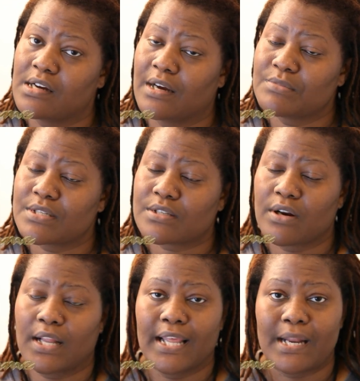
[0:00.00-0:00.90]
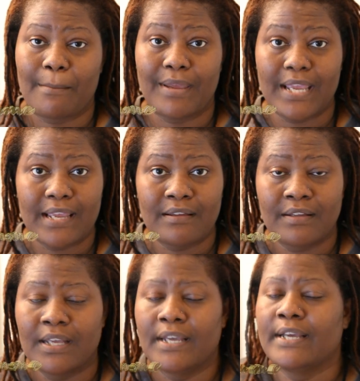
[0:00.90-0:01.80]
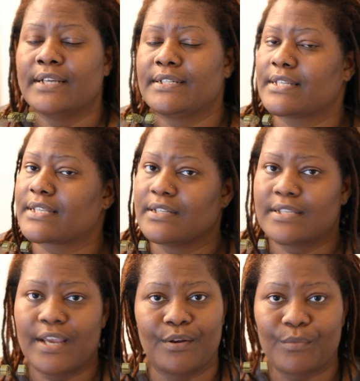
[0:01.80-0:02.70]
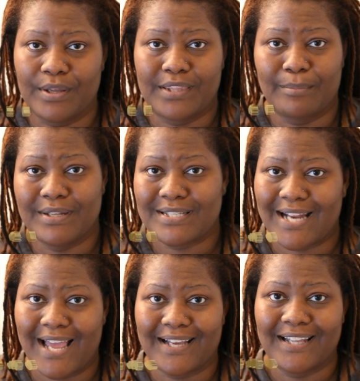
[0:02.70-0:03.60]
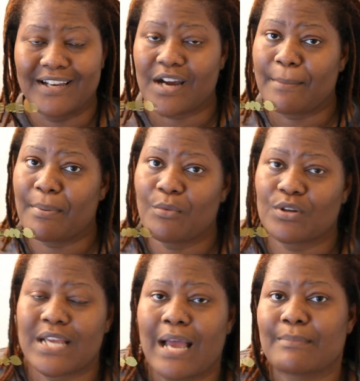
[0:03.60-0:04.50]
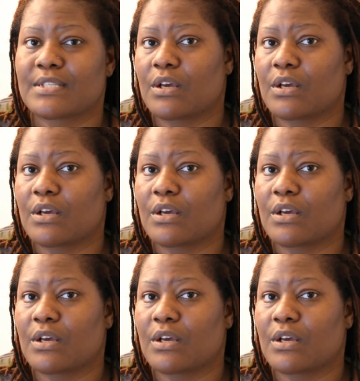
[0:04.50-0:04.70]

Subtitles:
I'm just gonna let it be. Just continue to with the Bentonite Clay a couple more times.